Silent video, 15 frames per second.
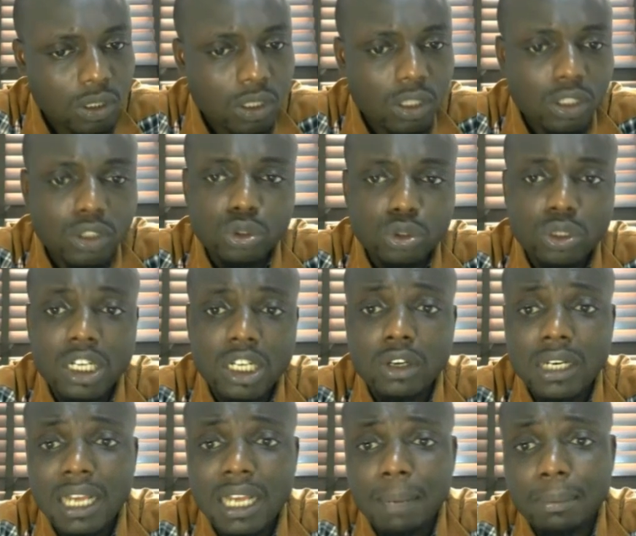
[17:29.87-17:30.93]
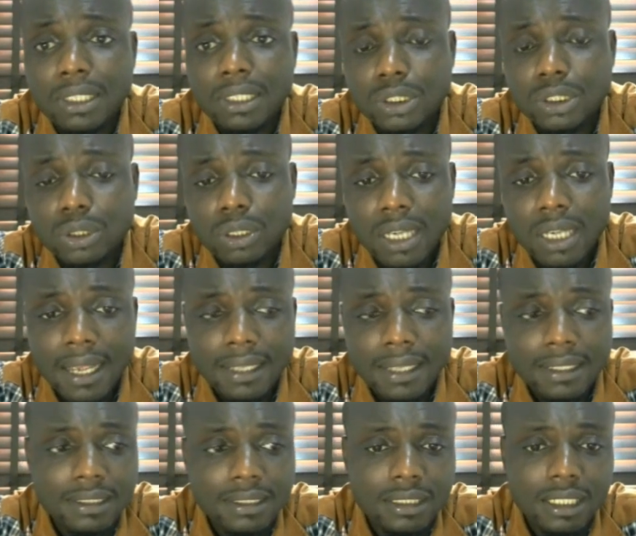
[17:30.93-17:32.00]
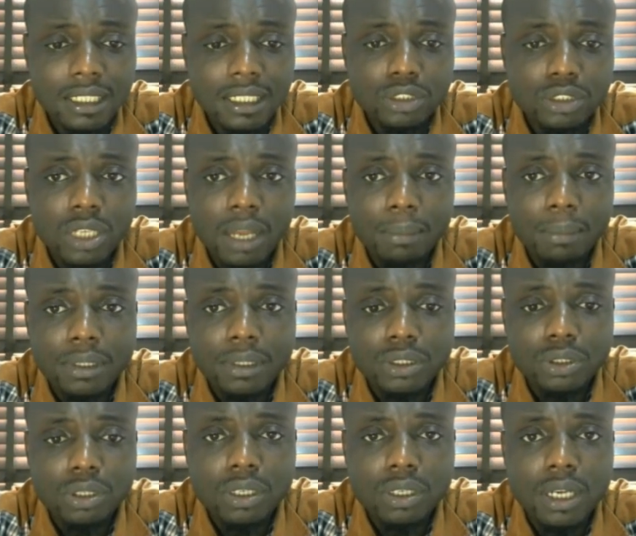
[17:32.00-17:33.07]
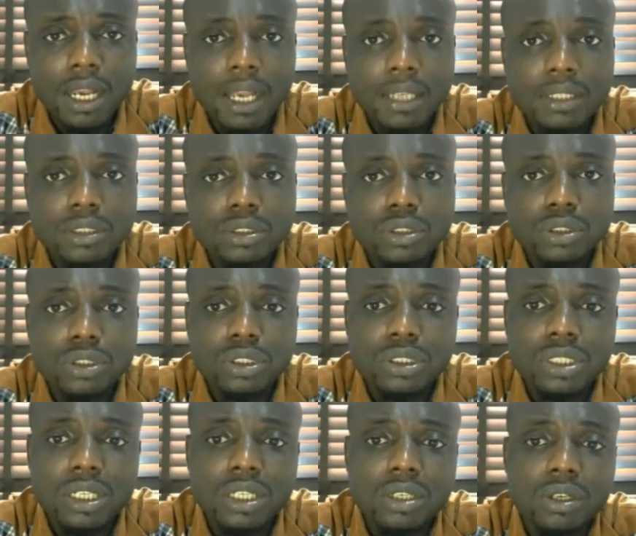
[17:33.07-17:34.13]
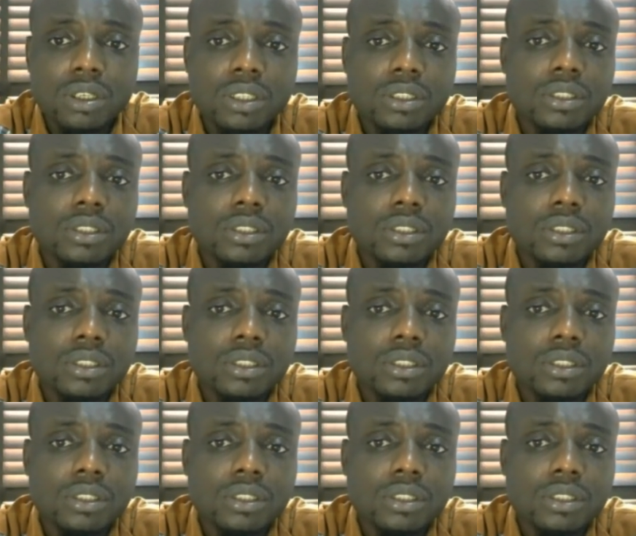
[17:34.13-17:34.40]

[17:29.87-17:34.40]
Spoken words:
to click on the application guide. This is the link to the application guide. You just click on it.